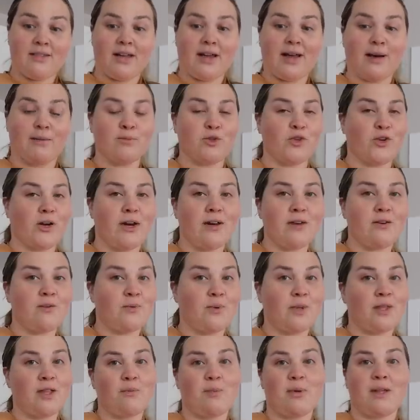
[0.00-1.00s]
Like, I'm trying to
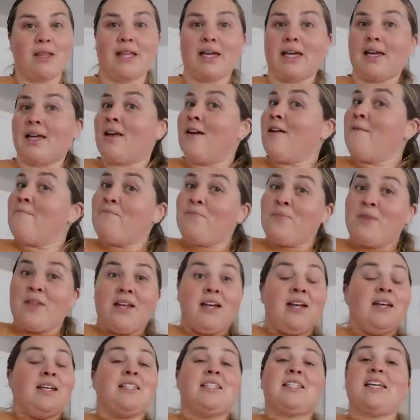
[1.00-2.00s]
really be like
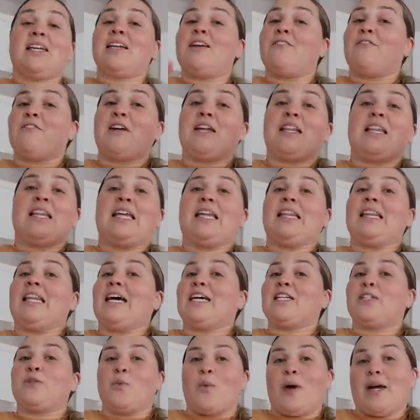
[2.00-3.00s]
significantly
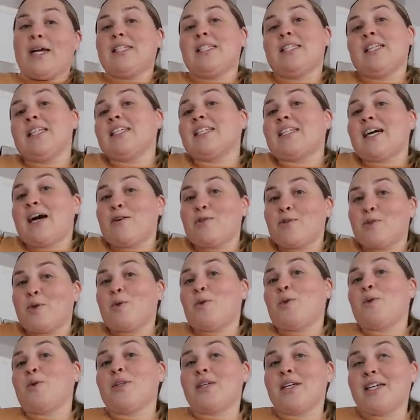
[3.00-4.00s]
less waste in this
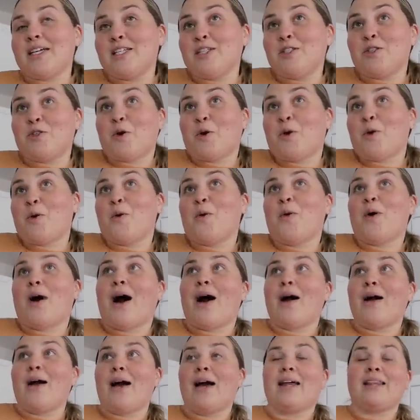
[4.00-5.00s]
household, and so
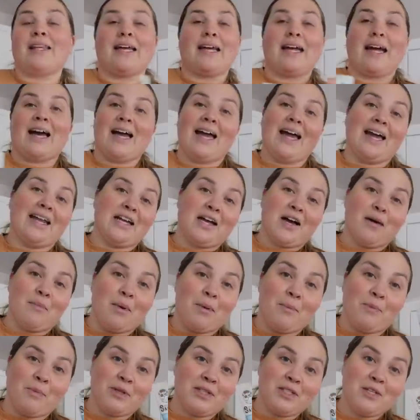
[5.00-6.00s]
I, I like I had to come
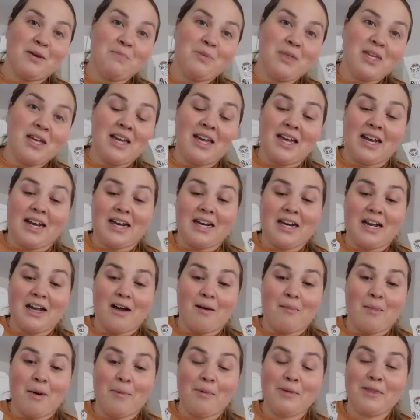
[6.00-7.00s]
up with something, and I didn't
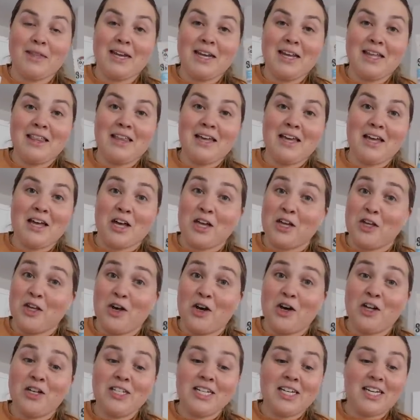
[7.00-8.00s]
come up with anything.
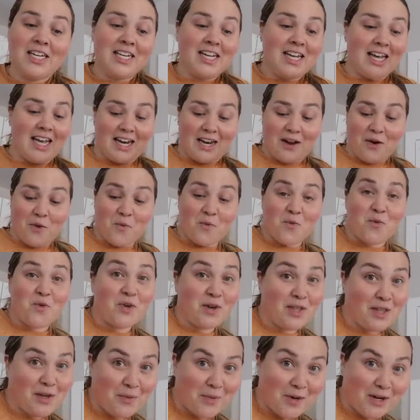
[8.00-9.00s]
Y'all did, and it
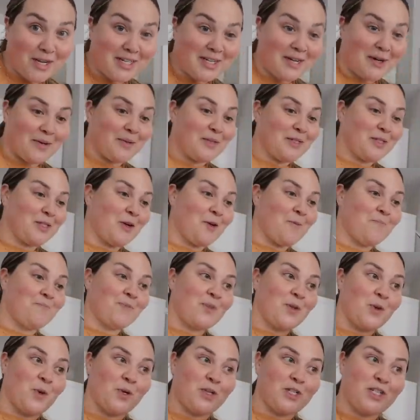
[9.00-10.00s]
really worked out. So
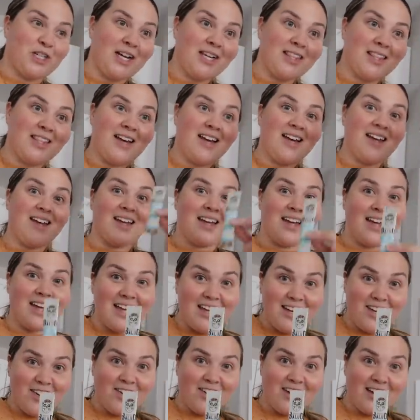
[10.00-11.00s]
horchata
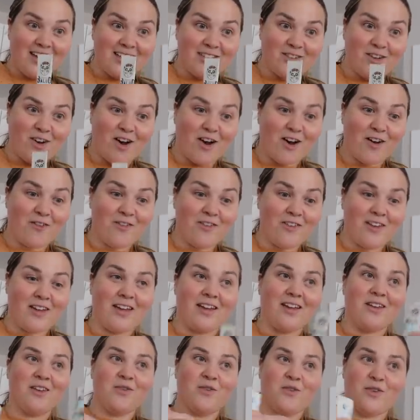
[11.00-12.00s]
in your iced
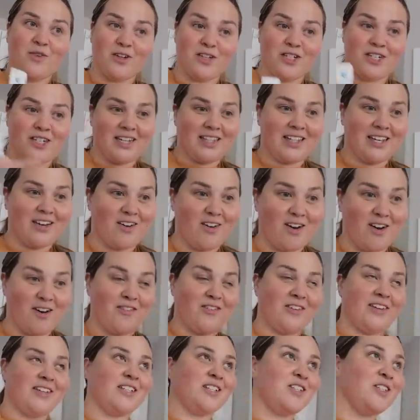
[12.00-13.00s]
coffee, horchata
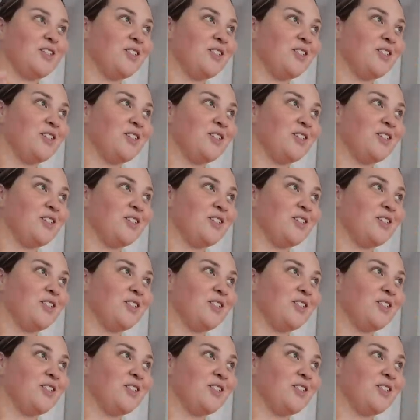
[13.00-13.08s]
coffee.